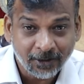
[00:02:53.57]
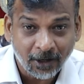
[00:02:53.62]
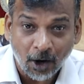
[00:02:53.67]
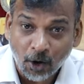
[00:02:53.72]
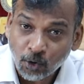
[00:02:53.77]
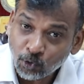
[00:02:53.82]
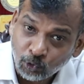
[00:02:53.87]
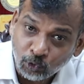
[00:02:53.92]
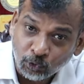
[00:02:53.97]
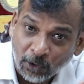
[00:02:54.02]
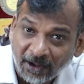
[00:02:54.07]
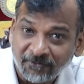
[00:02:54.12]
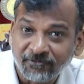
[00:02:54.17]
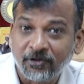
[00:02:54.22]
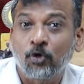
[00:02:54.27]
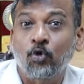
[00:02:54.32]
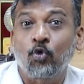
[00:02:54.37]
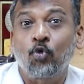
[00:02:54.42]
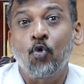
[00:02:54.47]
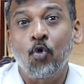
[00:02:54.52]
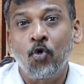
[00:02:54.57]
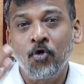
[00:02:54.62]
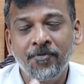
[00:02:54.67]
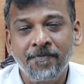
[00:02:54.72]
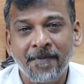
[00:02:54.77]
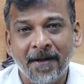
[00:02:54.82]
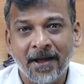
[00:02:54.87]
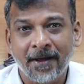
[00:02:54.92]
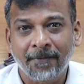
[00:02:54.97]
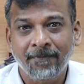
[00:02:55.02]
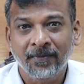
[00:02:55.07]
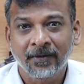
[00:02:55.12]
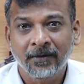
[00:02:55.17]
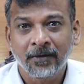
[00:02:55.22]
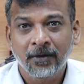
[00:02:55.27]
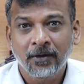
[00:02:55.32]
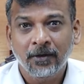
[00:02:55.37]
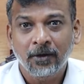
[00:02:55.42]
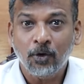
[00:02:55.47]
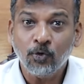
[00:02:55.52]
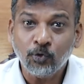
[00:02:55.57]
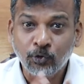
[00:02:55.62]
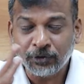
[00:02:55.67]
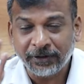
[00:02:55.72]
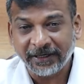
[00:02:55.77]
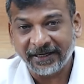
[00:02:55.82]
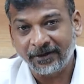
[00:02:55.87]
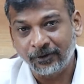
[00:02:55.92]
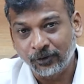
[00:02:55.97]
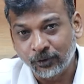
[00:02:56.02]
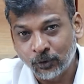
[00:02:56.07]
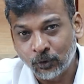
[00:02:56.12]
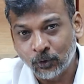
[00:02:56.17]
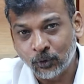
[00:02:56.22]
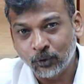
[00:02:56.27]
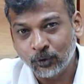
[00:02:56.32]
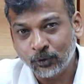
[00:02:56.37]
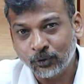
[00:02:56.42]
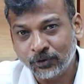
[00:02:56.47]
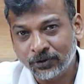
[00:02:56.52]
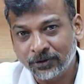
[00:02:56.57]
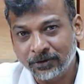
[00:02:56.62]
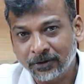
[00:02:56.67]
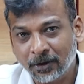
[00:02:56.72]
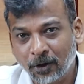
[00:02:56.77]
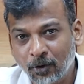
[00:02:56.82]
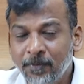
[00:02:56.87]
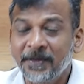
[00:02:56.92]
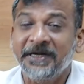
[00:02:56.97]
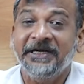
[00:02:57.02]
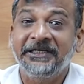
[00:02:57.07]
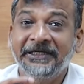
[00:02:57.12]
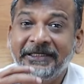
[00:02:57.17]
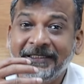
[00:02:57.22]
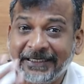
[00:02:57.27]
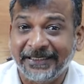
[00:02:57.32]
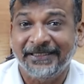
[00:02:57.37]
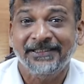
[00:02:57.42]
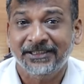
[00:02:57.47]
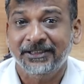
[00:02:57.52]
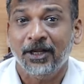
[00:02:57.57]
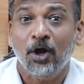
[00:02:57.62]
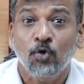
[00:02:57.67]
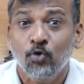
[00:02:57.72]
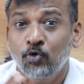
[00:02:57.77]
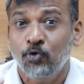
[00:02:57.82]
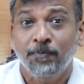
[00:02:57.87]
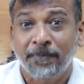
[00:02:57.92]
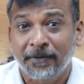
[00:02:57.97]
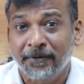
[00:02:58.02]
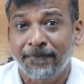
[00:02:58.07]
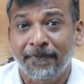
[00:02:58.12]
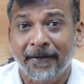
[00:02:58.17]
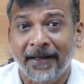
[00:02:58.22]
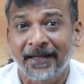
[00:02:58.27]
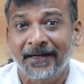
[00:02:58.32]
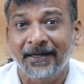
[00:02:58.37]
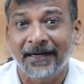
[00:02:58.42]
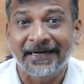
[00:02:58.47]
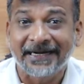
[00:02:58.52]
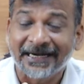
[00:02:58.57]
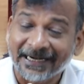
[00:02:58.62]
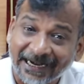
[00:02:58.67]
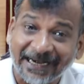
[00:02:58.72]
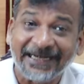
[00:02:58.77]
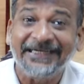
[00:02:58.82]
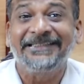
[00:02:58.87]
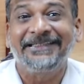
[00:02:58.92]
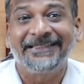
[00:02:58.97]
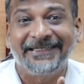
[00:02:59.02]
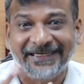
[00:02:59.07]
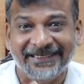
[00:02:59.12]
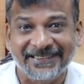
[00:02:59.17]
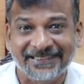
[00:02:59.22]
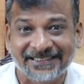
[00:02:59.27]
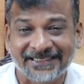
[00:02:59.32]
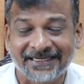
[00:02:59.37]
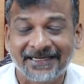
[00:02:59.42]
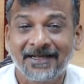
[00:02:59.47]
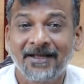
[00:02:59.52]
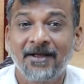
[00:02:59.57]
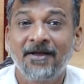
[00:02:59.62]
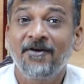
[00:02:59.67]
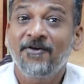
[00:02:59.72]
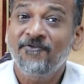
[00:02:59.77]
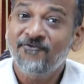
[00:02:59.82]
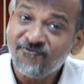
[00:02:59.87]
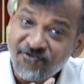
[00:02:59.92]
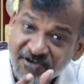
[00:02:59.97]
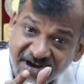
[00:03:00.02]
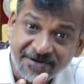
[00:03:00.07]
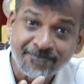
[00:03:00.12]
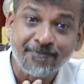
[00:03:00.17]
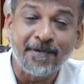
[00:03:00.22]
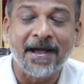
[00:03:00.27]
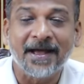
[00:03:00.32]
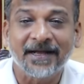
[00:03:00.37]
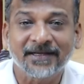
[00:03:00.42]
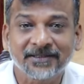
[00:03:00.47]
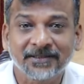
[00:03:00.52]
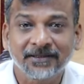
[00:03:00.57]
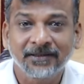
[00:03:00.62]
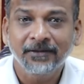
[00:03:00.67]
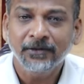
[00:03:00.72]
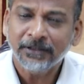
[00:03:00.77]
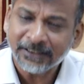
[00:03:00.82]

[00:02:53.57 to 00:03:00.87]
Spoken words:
How to have the roadmap, how to take notes, how many tests, how to prepare and write tests, feedbacks.